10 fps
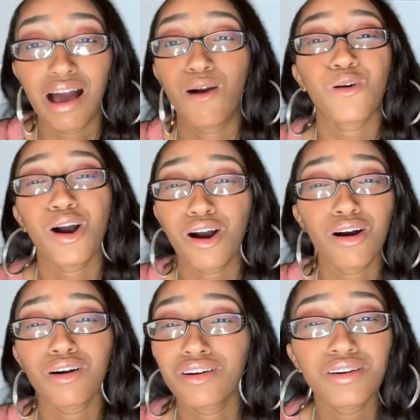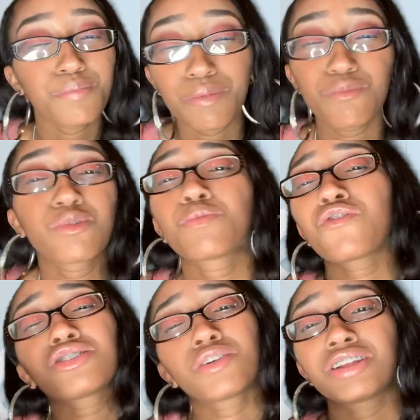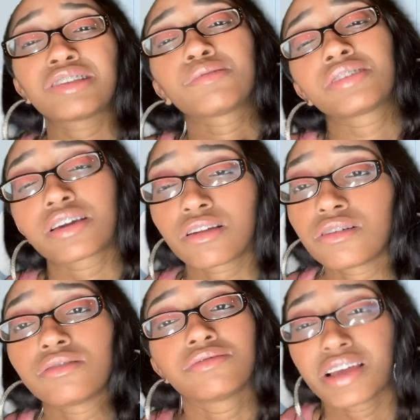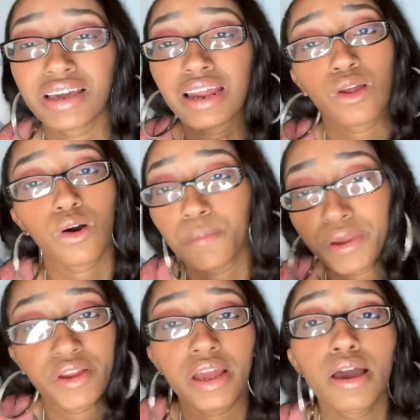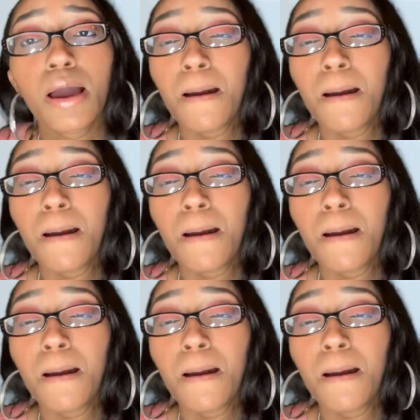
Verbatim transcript: alcohol. Uh, well, first of all, you're not supposed to take it all, take it at all, period.